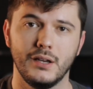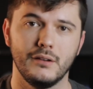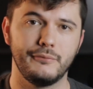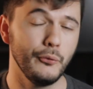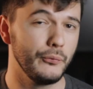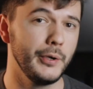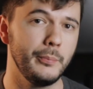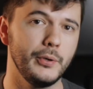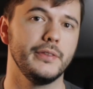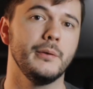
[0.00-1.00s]
feel free to
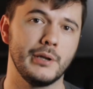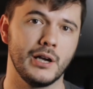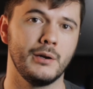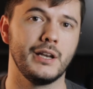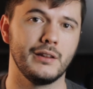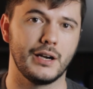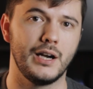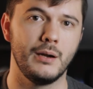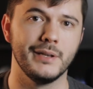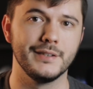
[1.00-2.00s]
put them down in the
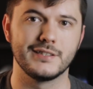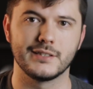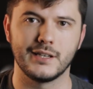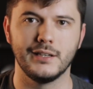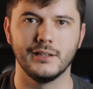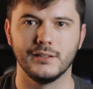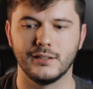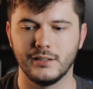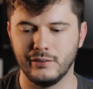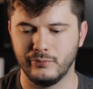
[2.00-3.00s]
comments, and
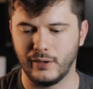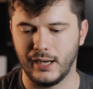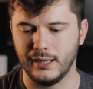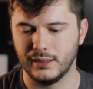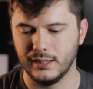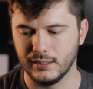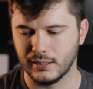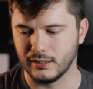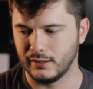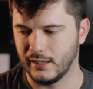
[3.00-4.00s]
if I
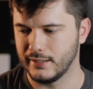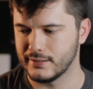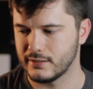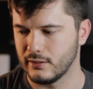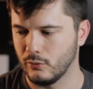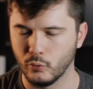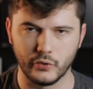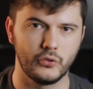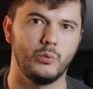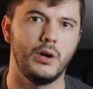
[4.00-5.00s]
think that it's a
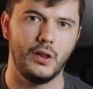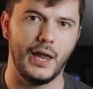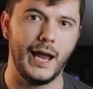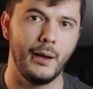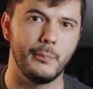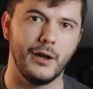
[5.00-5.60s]
worthwhile app,